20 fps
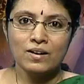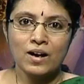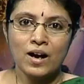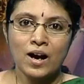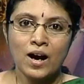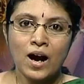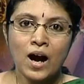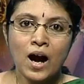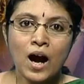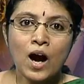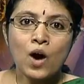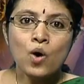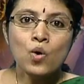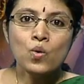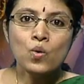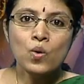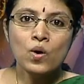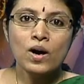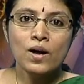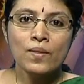
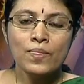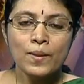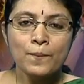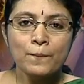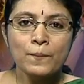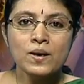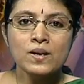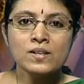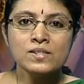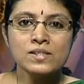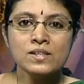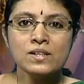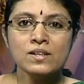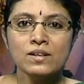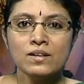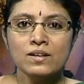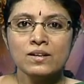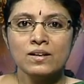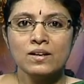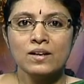how the person
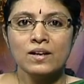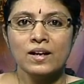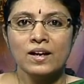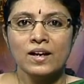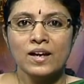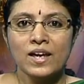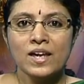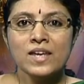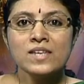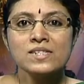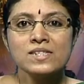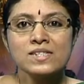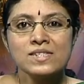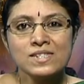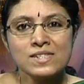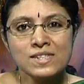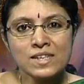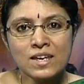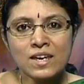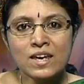is
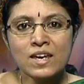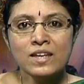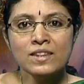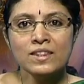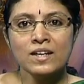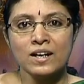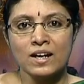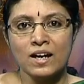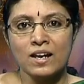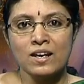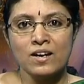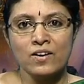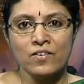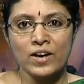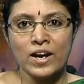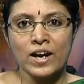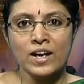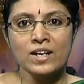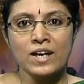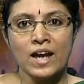seeing the color
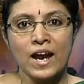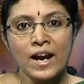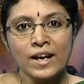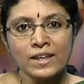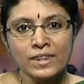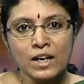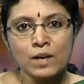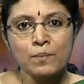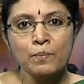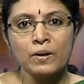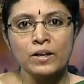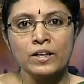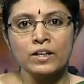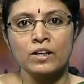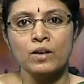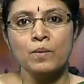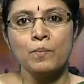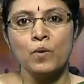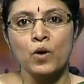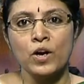red at that particular
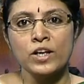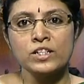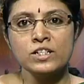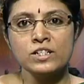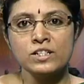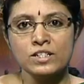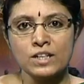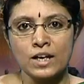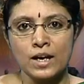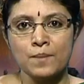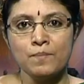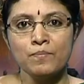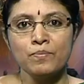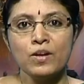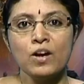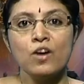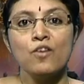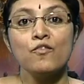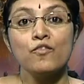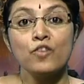point in time
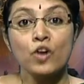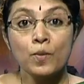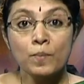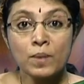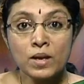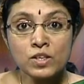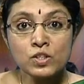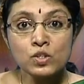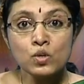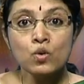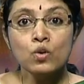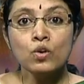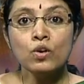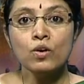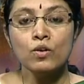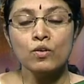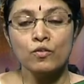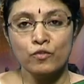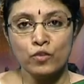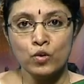from his own
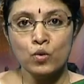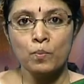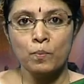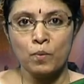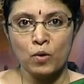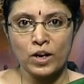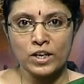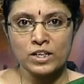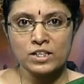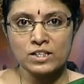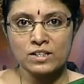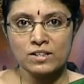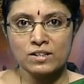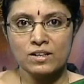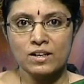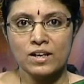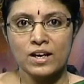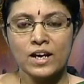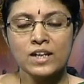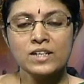viewpoint.
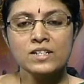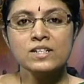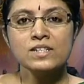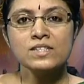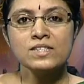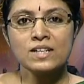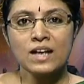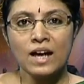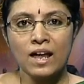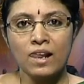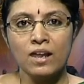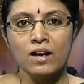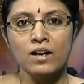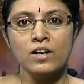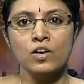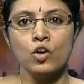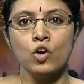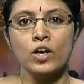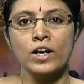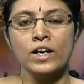It is colored,
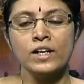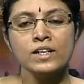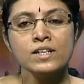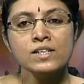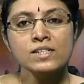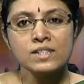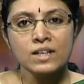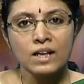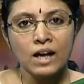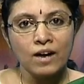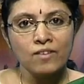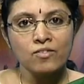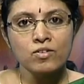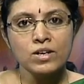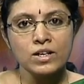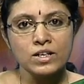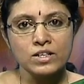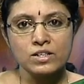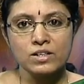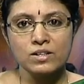or it is
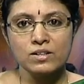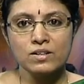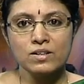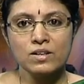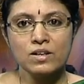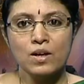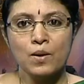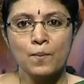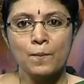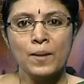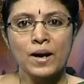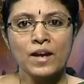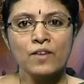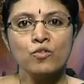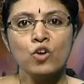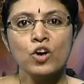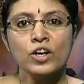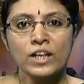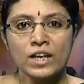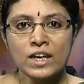governed by
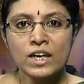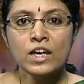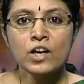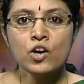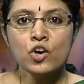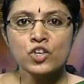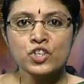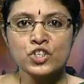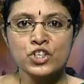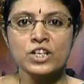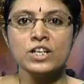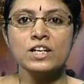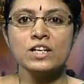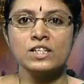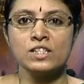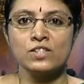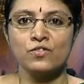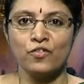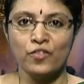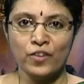what he or she
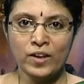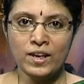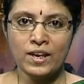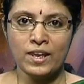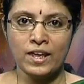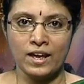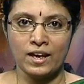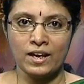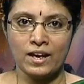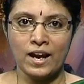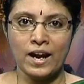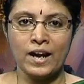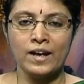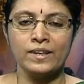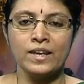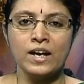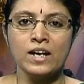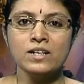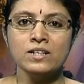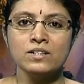is feeling at
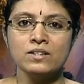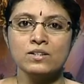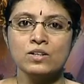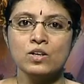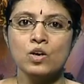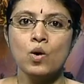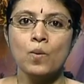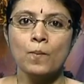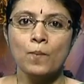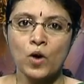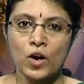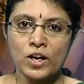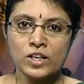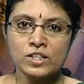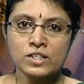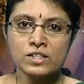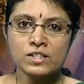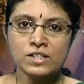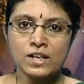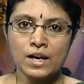that point
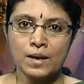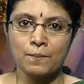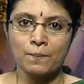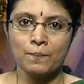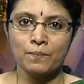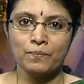in time.